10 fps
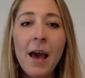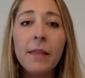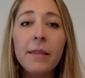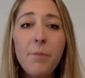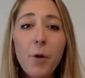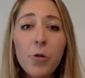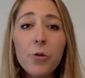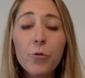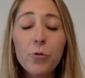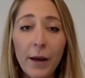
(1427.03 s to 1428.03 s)
And they both
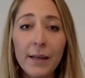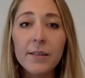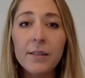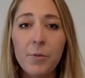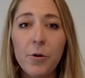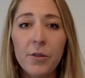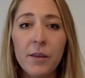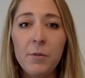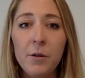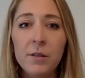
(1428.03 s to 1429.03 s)
greatly support
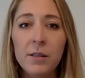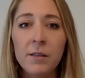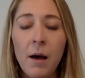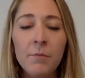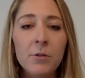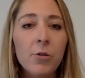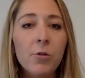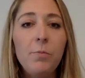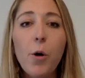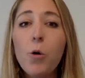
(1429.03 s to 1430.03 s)
the immune system. So
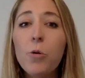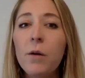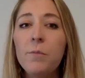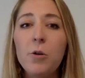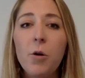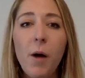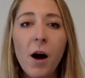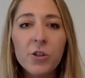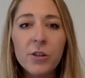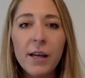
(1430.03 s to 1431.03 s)
they're both
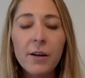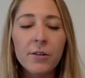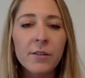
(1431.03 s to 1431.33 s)
immunomodulators.